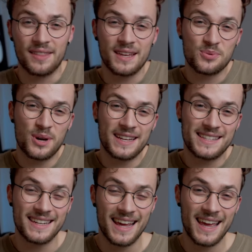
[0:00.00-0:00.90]
That's why
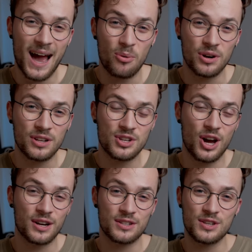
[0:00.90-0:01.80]
today I want to
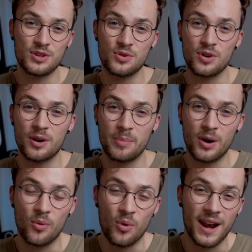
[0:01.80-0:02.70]
talk to you
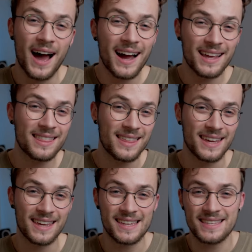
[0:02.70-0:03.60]
about what I
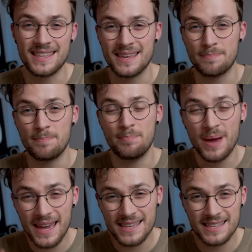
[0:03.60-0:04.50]
think is the
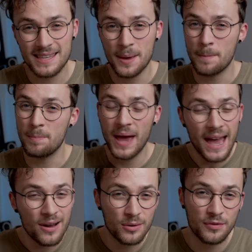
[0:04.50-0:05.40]
best
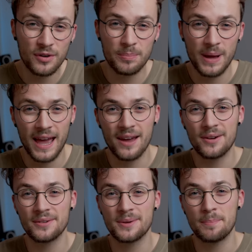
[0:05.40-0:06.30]
pound for
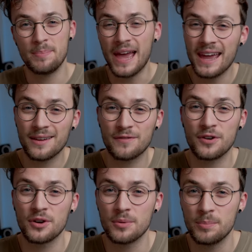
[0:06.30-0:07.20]
pound, bang
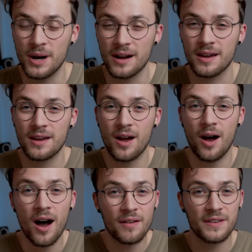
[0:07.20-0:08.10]
for your buck,
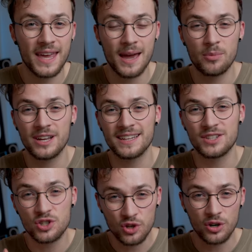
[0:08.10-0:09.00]
off camera
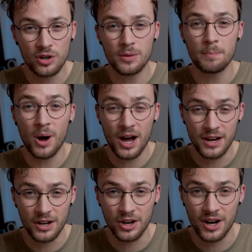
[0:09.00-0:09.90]
external
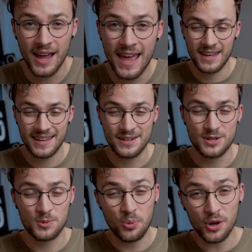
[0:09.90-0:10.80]
monitor. And
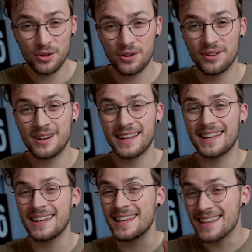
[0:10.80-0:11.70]
spoiler alert,
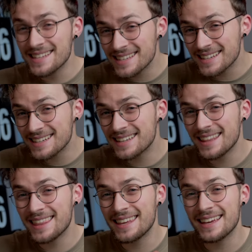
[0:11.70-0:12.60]
it isn't
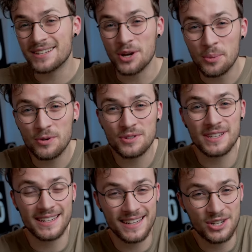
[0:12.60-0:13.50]
the Atomos
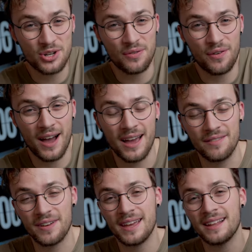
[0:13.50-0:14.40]
Ninja
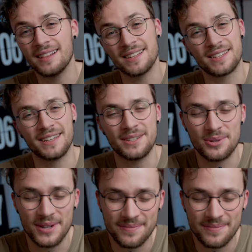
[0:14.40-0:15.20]
5 let's get into